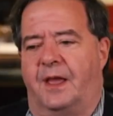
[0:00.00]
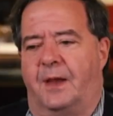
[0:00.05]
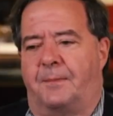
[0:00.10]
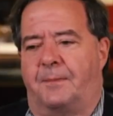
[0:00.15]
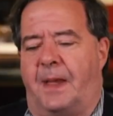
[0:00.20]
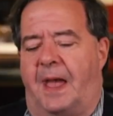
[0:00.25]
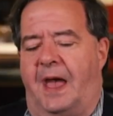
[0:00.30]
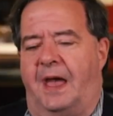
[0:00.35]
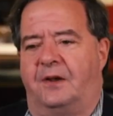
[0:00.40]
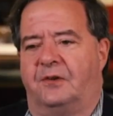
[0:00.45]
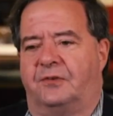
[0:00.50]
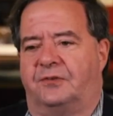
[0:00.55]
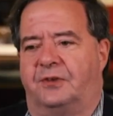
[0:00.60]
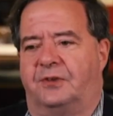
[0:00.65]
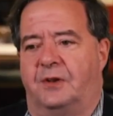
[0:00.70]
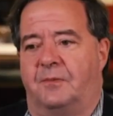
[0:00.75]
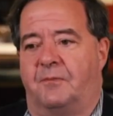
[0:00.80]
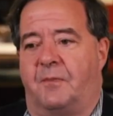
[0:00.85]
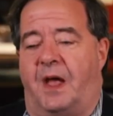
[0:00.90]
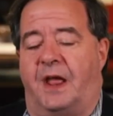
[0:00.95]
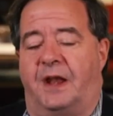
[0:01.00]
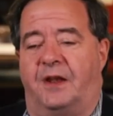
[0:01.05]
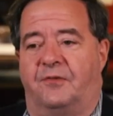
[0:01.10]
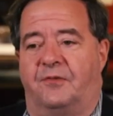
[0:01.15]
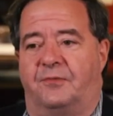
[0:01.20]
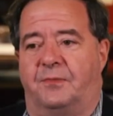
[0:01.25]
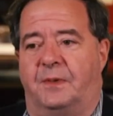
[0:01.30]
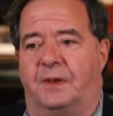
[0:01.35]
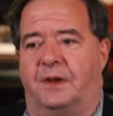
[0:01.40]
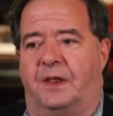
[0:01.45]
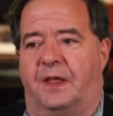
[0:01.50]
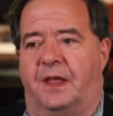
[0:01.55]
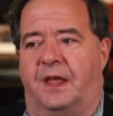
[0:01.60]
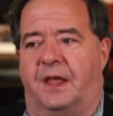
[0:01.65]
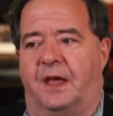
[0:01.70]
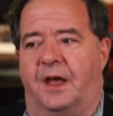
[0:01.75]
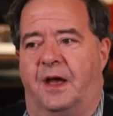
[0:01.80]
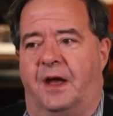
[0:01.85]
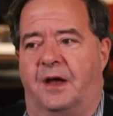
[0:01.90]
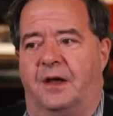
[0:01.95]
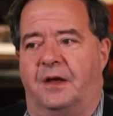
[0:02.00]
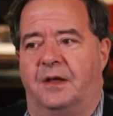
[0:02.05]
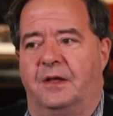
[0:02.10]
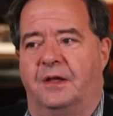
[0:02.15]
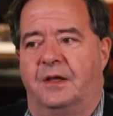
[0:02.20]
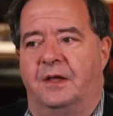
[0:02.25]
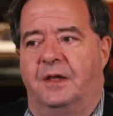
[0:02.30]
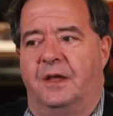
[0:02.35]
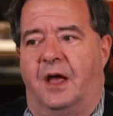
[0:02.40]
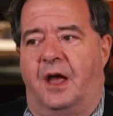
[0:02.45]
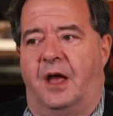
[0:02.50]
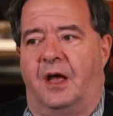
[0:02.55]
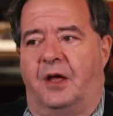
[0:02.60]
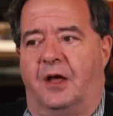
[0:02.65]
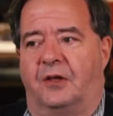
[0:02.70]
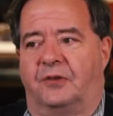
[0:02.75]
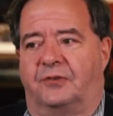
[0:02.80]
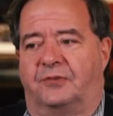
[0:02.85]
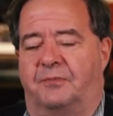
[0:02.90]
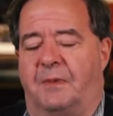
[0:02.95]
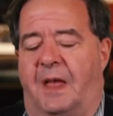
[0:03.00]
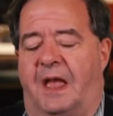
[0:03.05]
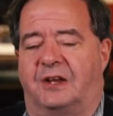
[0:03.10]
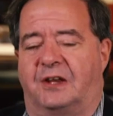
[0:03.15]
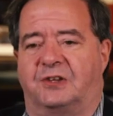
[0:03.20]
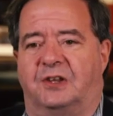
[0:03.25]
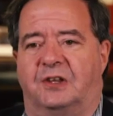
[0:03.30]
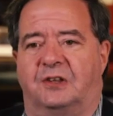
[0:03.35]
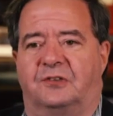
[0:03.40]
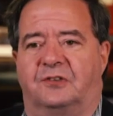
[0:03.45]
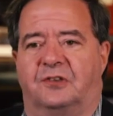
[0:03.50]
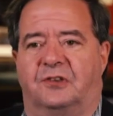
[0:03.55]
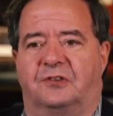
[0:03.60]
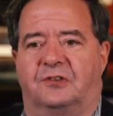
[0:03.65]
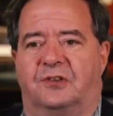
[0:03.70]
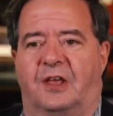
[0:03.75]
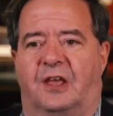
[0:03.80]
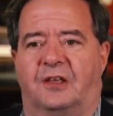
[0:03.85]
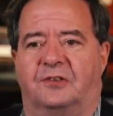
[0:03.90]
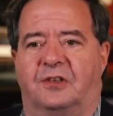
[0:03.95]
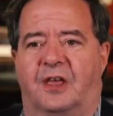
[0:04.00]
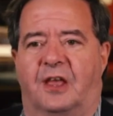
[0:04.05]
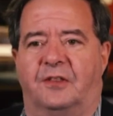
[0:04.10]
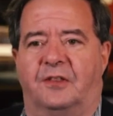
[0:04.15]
Paterson, it might have been a smashing success had